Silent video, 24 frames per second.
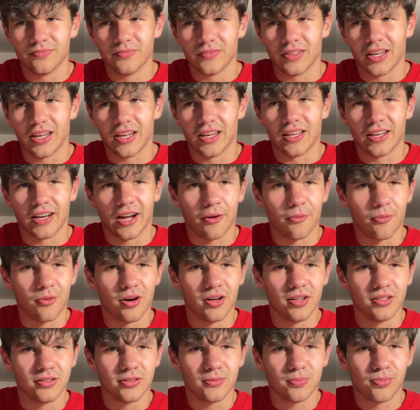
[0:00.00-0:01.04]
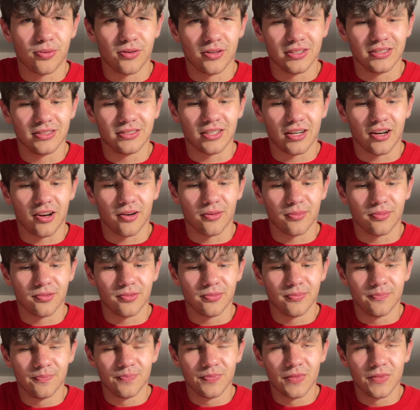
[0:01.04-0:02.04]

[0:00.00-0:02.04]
and I was pretty terrible.